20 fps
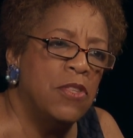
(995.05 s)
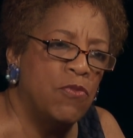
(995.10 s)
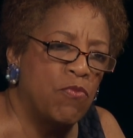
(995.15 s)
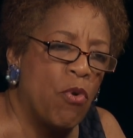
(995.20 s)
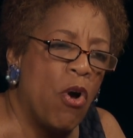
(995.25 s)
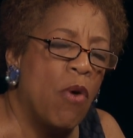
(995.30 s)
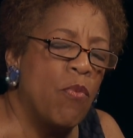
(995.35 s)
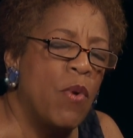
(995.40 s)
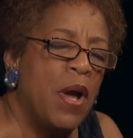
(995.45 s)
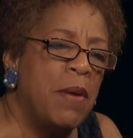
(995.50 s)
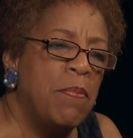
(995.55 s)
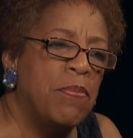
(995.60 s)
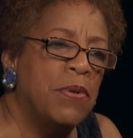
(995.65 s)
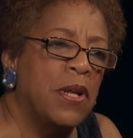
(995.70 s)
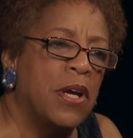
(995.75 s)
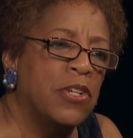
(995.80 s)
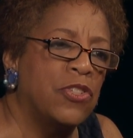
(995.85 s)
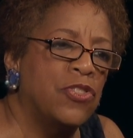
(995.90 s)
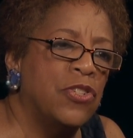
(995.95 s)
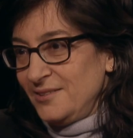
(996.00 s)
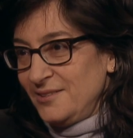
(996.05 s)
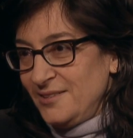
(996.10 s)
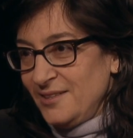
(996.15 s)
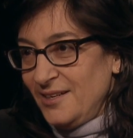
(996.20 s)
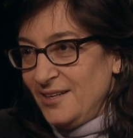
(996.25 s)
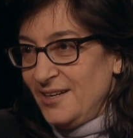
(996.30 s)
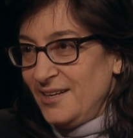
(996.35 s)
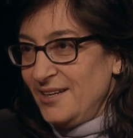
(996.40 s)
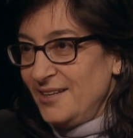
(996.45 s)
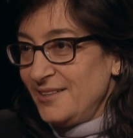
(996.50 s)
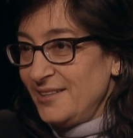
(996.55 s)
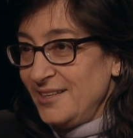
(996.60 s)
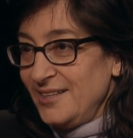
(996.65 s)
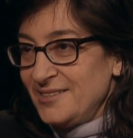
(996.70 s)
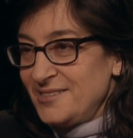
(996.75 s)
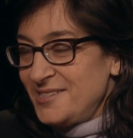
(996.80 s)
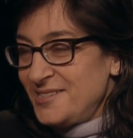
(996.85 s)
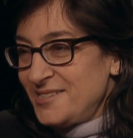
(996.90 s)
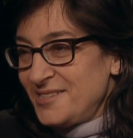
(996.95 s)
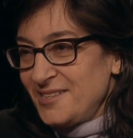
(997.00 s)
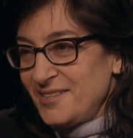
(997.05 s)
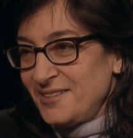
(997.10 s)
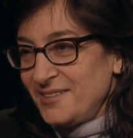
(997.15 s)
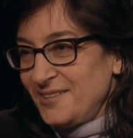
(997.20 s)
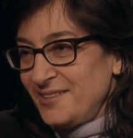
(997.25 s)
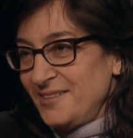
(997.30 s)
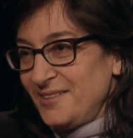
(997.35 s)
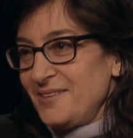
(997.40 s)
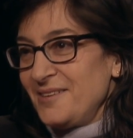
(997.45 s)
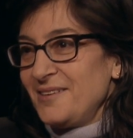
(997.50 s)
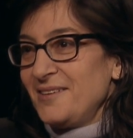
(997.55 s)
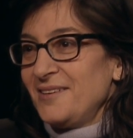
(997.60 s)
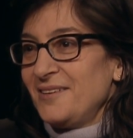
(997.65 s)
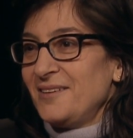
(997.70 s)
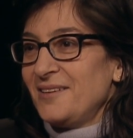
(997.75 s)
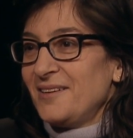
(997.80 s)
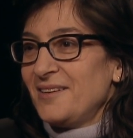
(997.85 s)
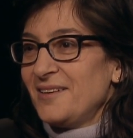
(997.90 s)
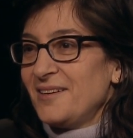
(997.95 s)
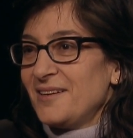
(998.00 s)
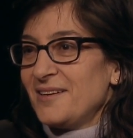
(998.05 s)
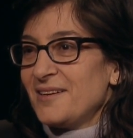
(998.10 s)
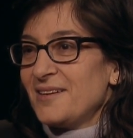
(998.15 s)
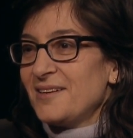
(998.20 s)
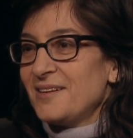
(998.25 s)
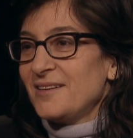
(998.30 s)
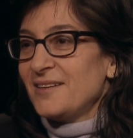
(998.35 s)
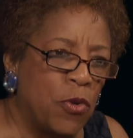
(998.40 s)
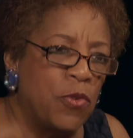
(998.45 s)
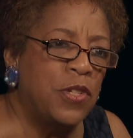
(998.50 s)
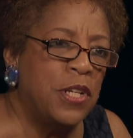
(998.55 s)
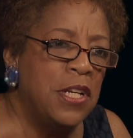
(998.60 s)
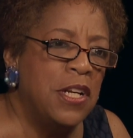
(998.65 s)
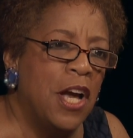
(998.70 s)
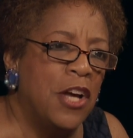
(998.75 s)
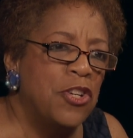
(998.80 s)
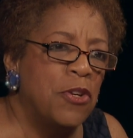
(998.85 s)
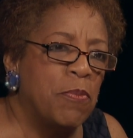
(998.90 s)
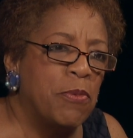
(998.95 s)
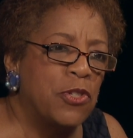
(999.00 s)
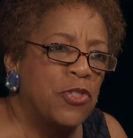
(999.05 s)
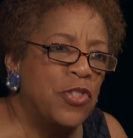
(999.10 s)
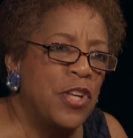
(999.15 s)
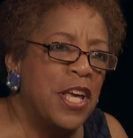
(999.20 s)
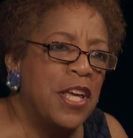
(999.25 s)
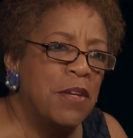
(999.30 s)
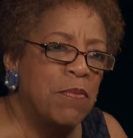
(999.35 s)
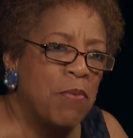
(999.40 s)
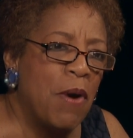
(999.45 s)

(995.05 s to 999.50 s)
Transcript: The Broadway oh, production. Oh God, it's. Uh, but at one point it was thirteen hundred percent.